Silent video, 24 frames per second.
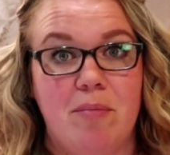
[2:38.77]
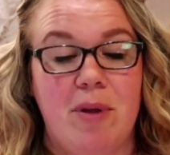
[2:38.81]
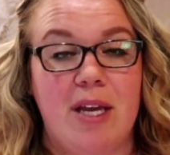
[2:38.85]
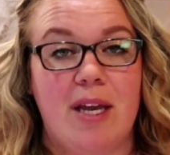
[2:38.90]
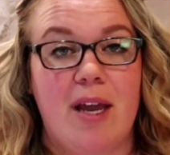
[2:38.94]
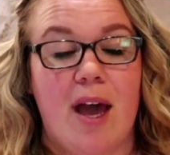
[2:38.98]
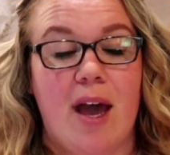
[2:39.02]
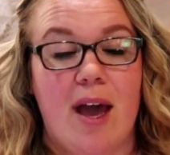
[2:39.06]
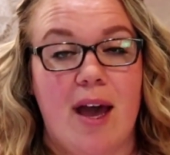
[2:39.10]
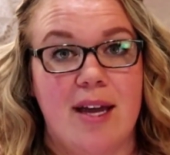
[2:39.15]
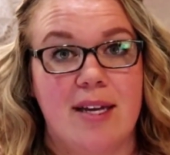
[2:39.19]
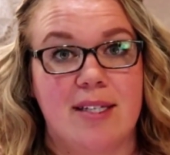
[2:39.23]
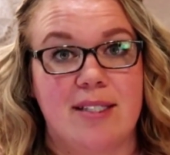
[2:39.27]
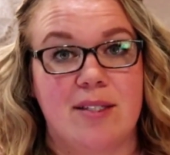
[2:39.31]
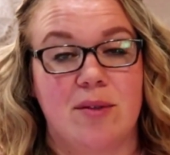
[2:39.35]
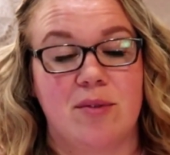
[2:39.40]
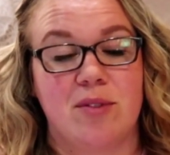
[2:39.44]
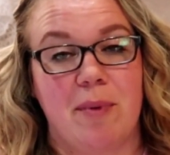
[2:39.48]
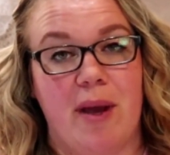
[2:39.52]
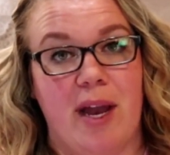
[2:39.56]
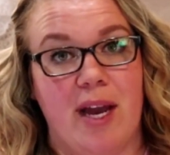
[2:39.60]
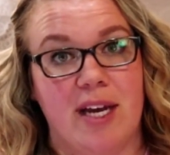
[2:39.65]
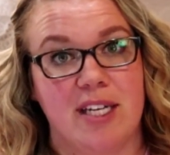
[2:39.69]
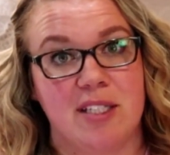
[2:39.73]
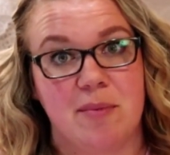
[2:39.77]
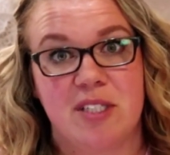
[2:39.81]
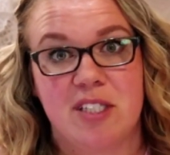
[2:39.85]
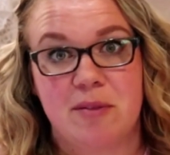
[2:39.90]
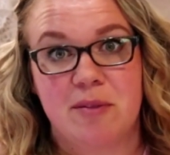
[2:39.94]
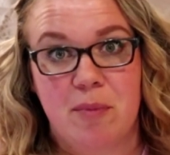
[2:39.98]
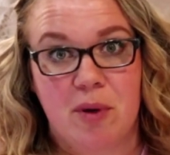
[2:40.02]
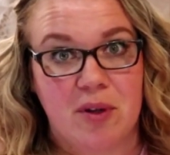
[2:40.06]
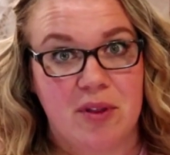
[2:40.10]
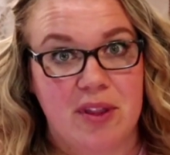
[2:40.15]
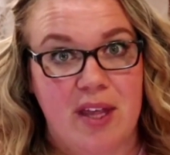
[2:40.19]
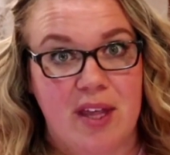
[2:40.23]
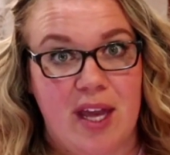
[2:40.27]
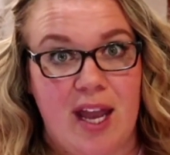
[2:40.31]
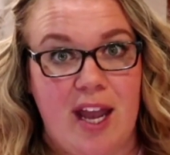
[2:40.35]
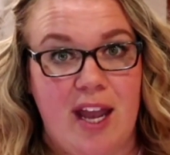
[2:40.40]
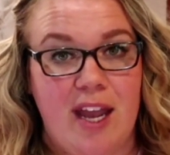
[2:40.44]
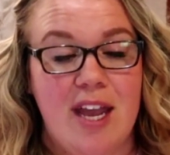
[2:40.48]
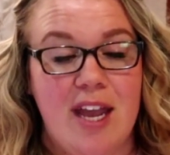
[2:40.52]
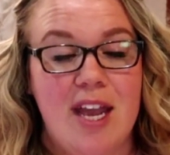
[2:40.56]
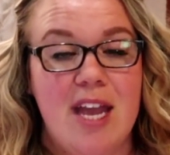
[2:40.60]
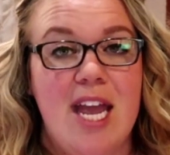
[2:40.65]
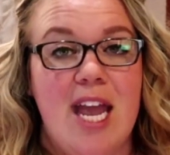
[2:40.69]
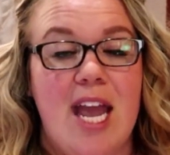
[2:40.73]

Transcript: because it was my husband's birthday.